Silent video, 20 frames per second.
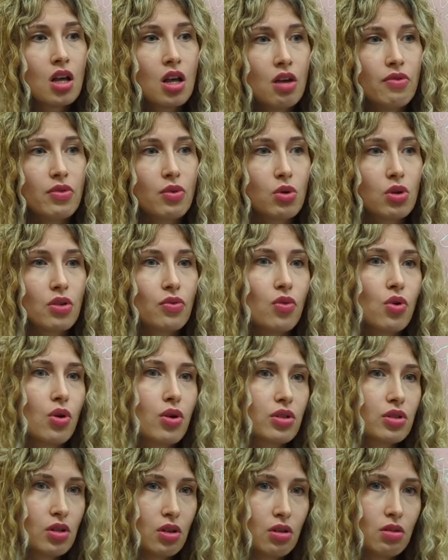If you want to
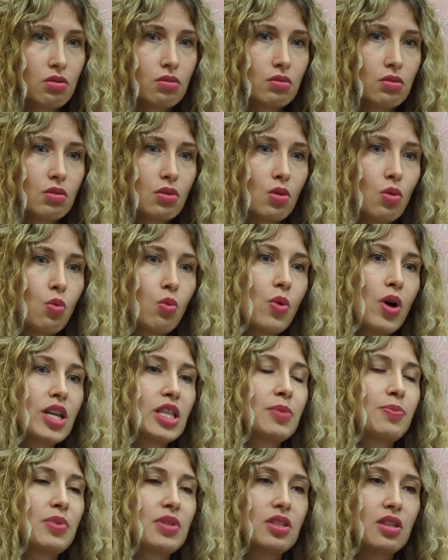focus on
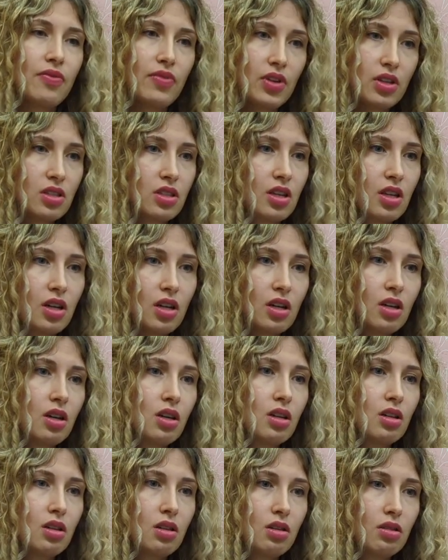one specific
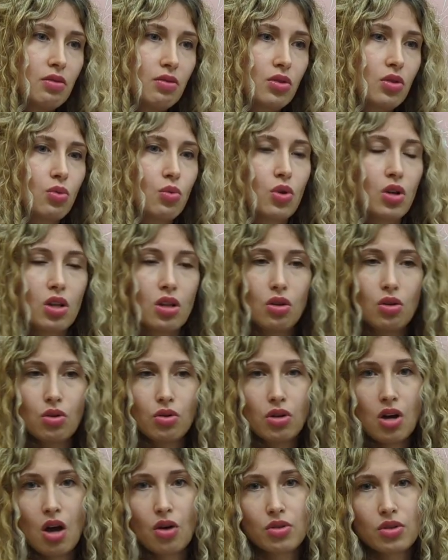skill, you want to
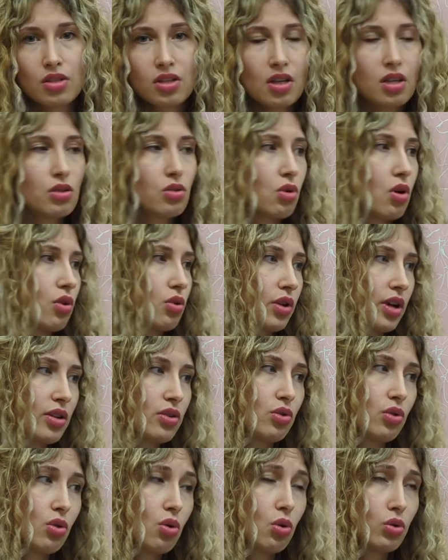learn how to sit or how to
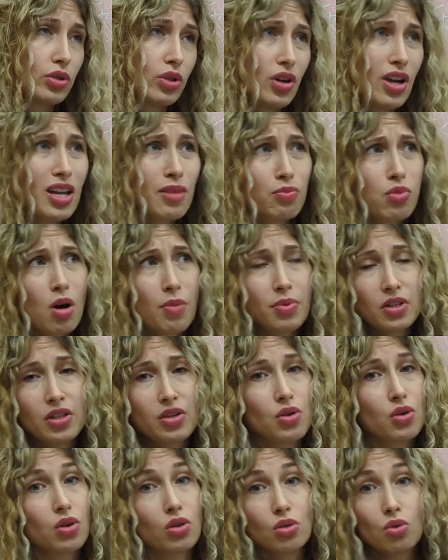hold your hand
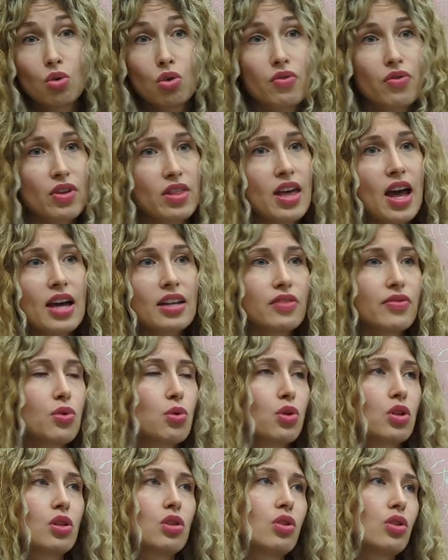properly, you can look for that. If
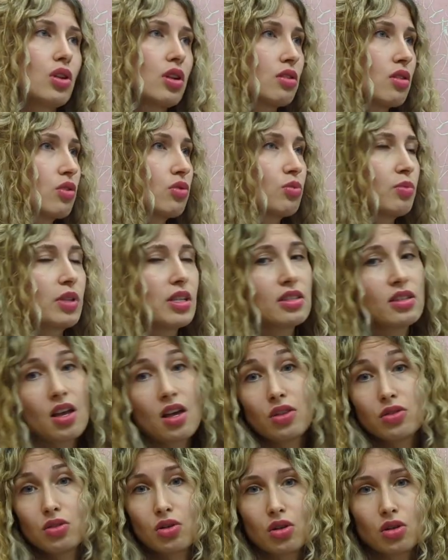you want to learn how to play
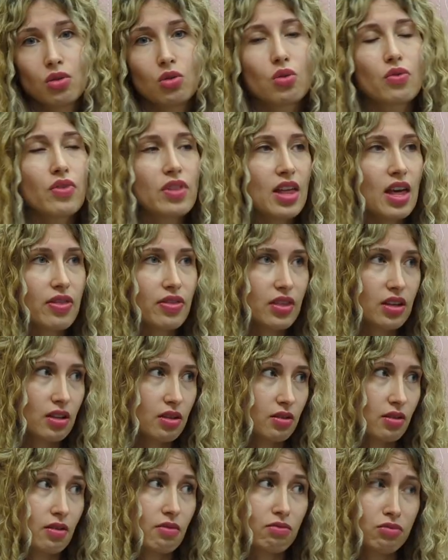scales, you can look for that
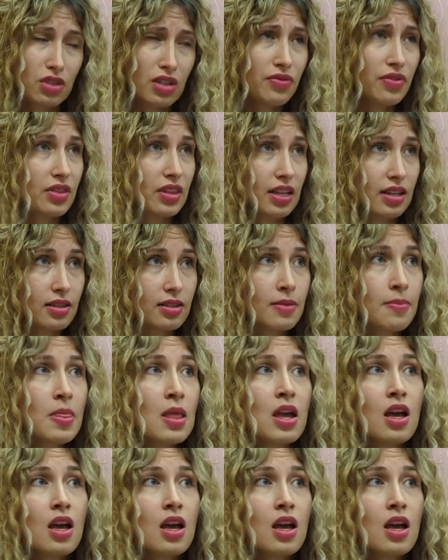thing, different things.